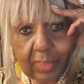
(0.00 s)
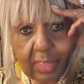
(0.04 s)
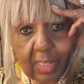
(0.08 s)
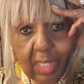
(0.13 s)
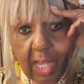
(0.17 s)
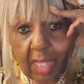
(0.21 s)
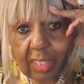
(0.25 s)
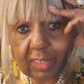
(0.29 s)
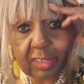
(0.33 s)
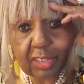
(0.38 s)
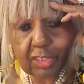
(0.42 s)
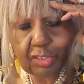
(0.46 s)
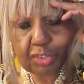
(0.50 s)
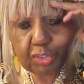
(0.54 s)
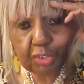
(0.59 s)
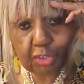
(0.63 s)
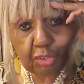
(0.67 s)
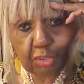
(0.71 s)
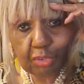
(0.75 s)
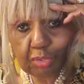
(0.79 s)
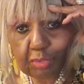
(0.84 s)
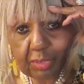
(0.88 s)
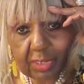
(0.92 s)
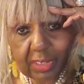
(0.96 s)
Is it
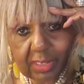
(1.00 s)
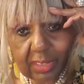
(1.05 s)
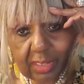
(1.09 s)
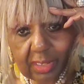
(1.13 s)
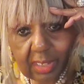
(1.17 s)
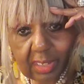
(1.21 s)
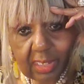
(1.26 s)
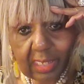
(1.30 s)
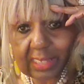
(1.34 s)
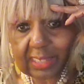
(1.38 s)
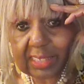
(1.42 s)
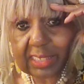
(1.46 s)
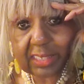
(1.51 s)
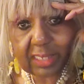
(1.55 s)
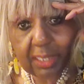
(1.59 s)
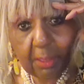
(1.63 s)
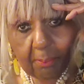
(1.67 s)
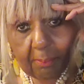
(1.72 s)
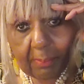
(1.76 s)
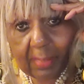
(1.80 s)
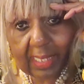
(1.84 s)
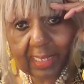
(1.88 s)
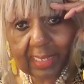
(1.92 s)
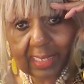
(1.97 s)
children? Is it the
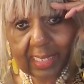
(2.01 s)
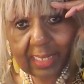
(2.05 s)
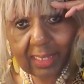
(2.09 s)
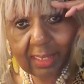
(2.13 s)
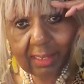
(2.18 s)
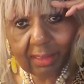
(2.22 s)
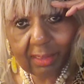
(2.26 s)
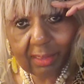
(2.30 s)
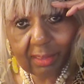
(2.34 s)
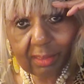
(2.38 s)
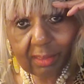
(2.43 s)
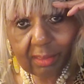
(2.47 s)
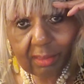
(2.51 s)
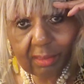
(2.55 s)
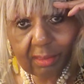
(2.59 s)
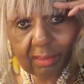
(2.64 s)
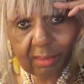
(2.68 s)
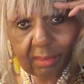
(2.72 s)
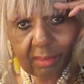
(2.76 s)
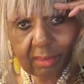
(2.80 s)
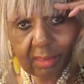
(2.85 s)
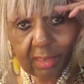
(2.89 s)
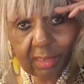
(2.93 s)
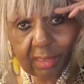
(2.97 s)
money?
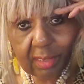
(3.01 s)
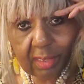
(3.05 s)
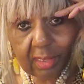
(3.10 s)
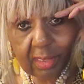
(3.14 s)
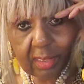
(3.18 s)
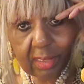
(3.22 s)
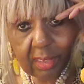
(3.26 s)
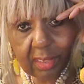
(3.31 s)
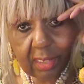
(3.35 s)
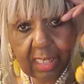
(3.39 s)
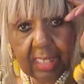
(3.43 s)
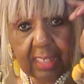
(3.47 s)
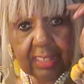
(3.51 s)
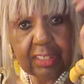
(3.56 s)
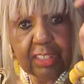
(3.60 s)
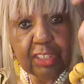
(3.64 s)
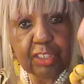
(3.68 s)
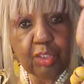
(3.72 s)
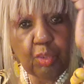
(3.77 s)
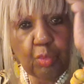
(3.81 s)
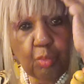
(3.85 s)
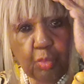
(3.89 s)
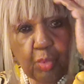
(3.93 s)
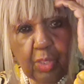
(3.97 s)
Is it
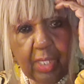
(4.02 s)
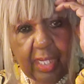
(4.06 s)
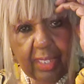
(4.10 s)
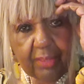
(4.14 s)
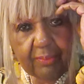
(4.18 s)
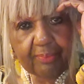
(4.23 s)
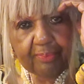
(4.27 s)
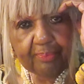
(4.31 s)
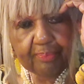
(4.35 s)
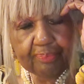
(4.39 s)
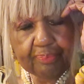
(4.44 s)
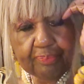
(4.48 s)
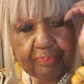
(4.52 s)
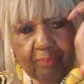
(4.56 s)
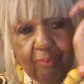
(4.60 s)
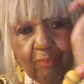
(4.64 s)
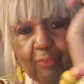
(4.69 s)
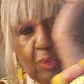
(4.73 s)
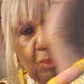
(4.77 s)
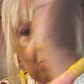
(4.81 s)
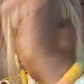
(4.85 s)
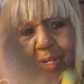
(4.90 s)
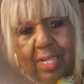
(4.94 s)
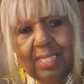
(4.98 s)
the what?
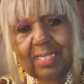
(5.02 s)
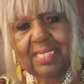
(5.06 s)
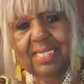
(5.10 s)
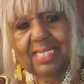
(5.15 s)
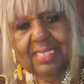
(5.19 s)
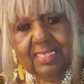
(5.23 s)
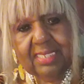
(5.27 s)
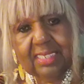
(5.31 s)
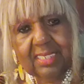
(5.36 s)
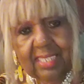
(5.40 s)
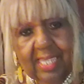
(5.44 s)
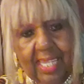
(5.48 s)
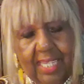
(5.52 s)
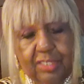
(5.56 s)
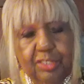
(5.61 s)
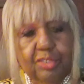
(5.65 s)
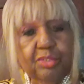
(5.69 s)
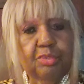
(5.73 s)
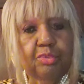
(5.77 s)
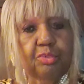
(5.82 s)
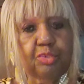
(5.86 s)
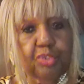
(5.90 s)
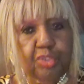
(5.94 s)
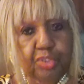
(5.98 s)
What is it got
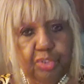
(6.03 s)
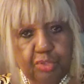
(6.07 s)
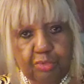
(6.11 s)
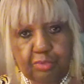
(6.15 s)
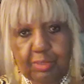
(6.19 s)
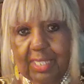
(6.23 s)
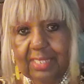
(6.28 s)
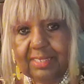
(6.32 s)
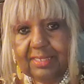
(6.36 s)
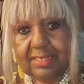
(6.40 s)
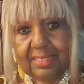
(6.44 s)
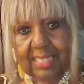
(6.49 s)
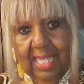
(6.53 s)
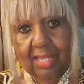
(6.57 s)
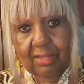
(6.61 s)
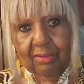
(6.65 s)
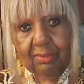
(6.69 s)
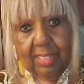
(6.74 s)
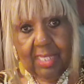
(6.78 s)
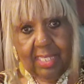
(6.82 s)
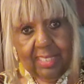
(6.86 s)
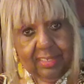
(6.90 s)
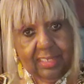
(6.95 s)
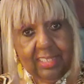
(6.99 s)
you stressed
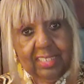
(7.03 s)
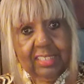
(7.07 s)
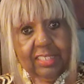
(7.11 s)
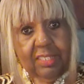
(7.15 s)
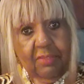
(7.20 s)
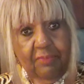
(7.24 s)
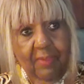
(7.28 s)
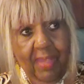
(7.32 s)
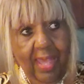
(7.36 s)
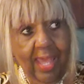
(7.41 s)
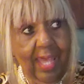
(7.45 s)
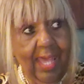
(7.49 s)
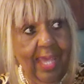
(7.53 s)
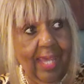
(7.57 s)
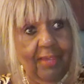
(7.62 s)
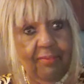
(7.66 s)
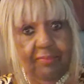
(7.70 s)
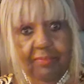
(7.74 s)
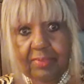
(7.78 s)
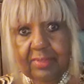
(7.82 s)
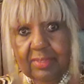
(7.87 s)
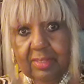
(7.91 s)
out at 65?